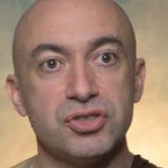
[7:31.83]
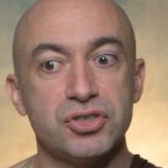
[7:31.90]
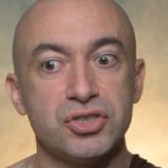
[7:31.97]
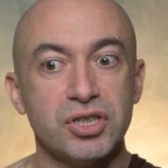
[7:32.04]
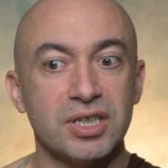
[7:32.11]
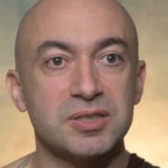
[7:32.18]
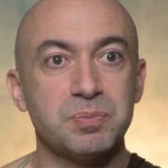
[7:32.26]

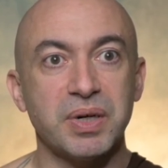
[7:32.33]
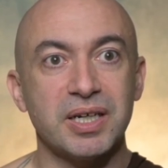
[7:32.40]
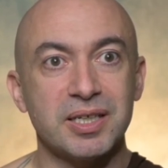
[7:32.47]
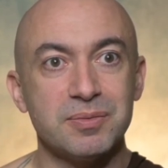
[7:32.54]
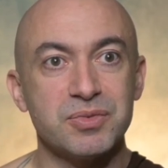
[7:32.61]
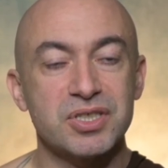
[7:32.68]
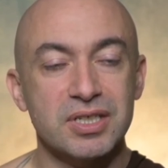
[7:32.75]
just by
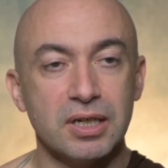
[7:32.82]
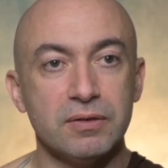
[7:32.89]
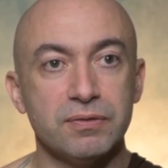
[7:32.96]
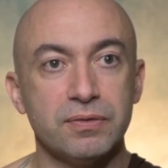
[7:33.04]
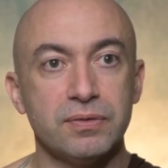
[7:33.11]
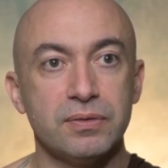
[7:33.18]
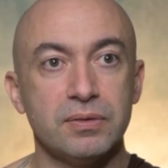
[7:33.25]

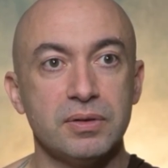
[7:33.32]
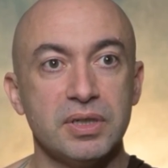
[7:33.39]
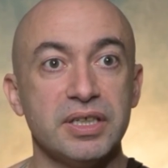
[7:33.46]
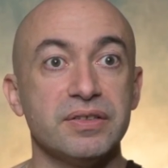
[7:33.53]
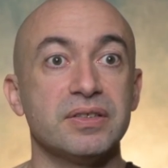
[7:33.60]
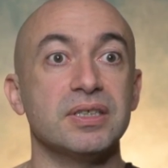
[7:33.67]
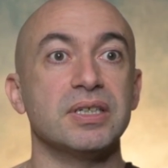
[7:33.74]
himself
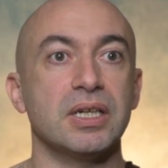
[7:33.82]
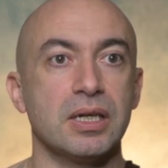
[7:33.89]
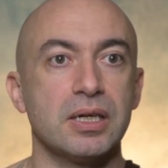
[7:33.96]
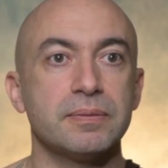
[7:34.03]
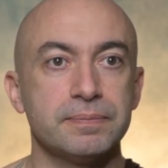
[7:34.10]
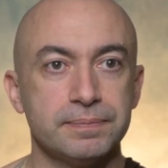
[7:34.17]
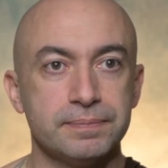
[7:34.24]
internally.